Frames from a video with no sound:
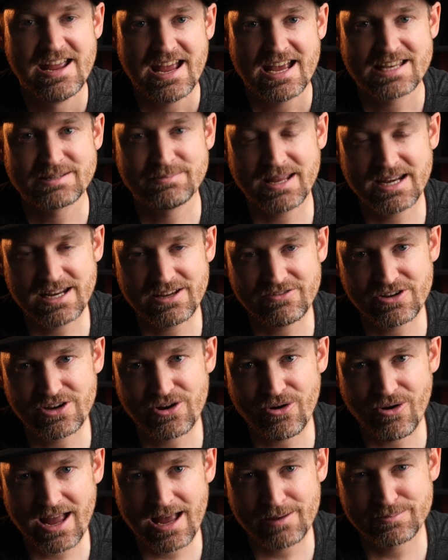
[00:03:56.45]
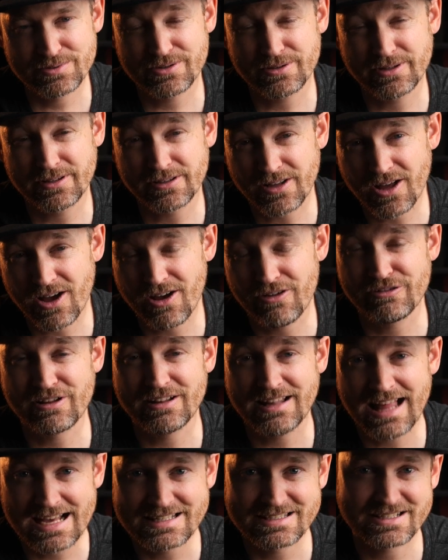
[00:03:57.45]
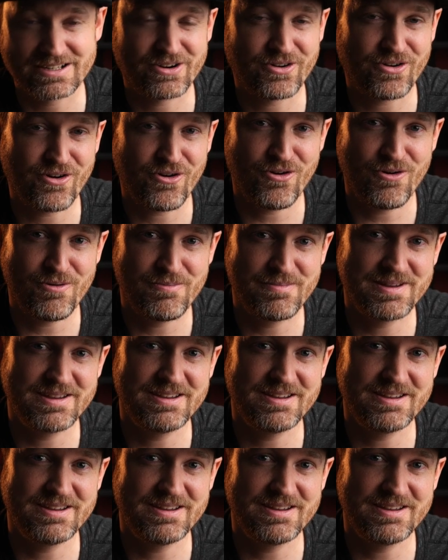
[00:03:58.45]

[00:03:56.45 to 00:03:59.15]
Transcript: As many of you know, I absolutely love classic chrome.